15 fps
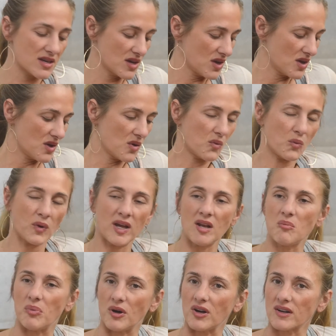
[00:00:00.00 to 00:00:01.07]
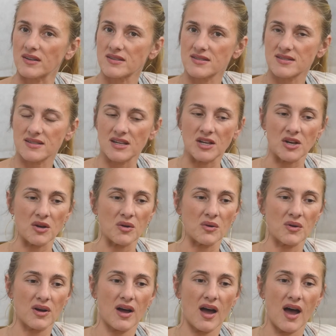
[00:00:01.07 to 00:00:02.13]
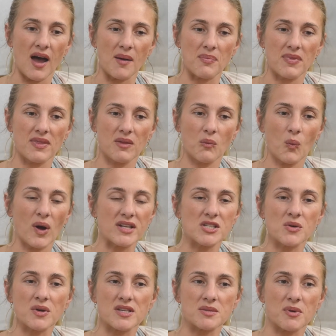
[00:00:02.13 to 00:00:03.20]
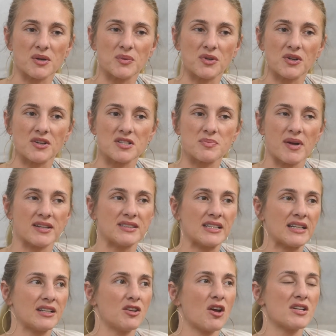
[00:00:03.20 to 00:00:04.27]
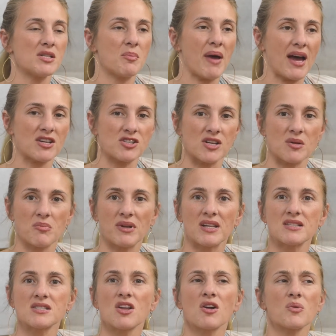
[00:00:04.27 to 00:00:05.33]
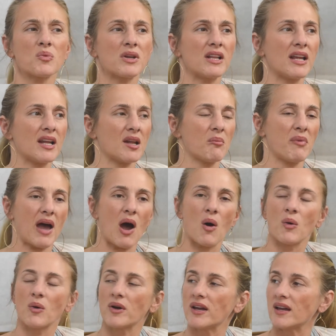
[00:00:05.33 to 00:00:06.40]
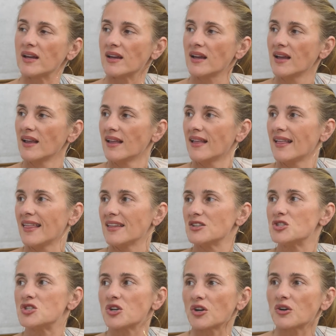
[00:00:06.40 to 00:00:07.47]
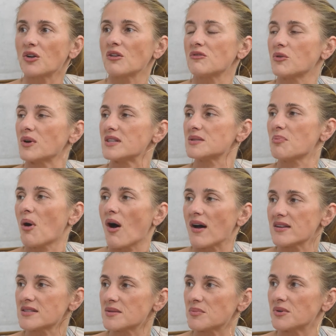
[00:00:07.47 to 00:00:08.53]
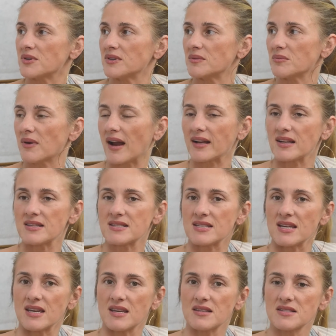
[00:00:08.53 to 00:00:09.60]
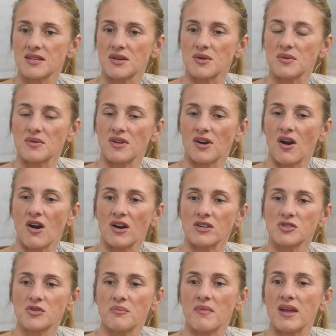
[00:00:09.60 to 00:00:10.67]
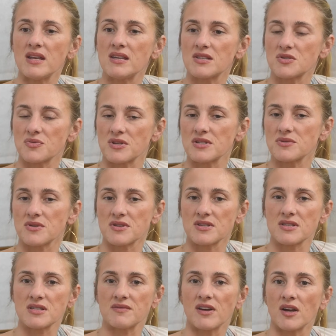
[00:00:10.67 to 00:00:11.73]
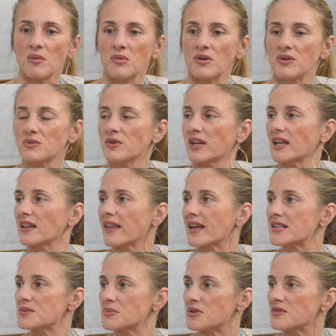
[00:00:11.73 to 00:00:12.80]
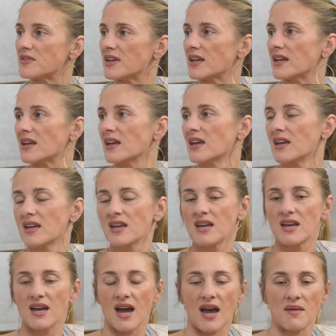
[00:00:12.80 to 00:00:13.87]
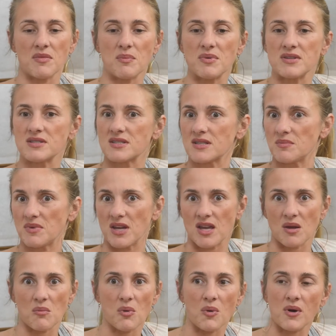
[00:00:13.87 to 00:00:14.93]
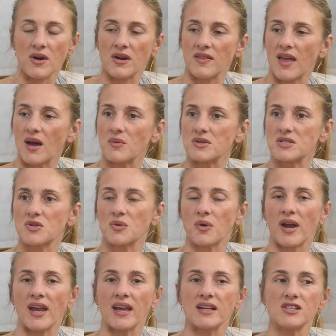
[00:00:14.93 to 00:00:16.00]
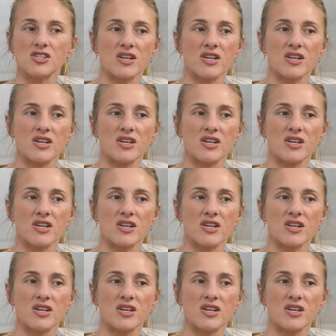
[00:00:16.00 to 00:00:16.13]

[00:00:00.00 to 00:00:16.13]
Mm-hmm. Read books, what to expect when you're expecting, not to bash it, but it's not really an empowering journal of what's possible in pregnancy. So there are tremendous resources available. Ricki Lake's movie, The Business of Being Born, that was great.